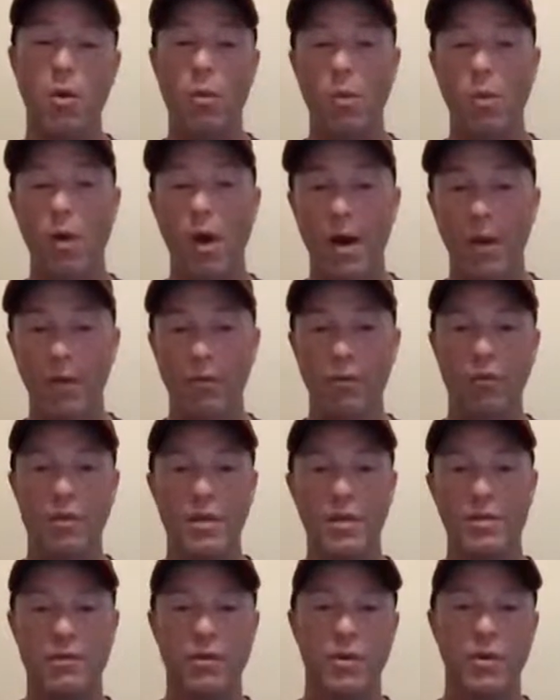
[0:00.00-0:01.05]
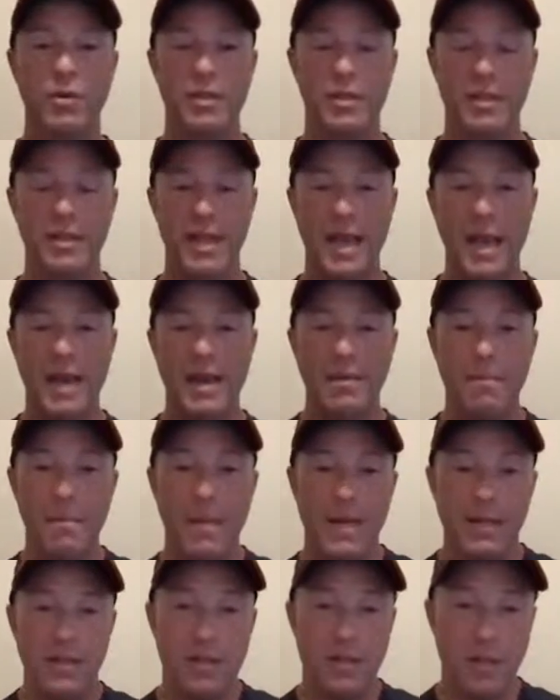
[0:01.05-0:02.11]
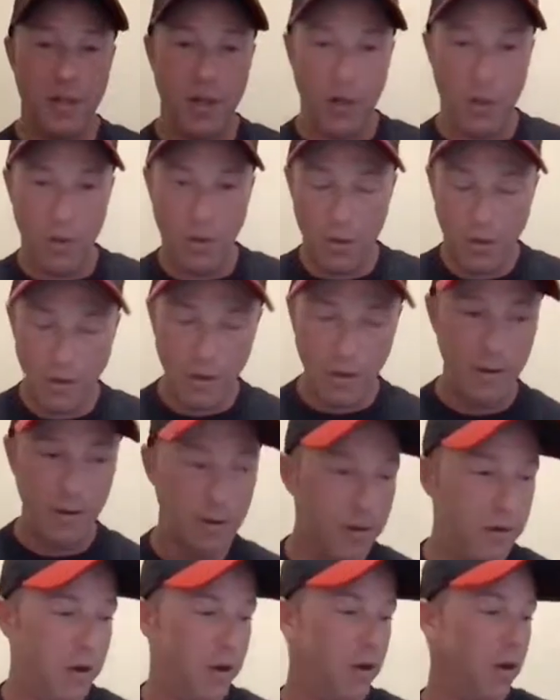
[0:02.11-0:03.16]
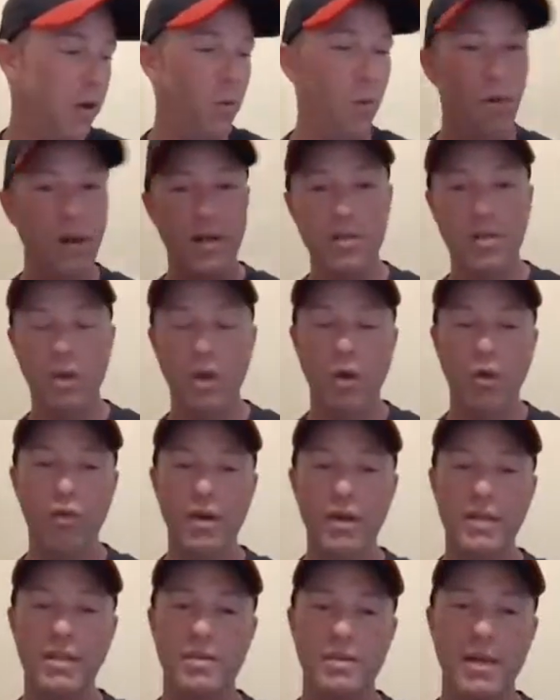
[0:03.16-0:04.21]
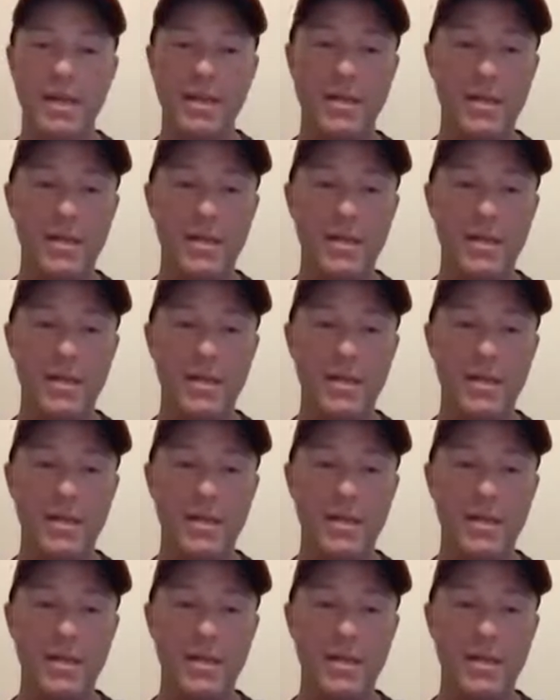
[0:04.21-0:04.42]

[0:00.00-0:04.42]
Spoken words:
what risk versus gain means to you. What does low risk mean to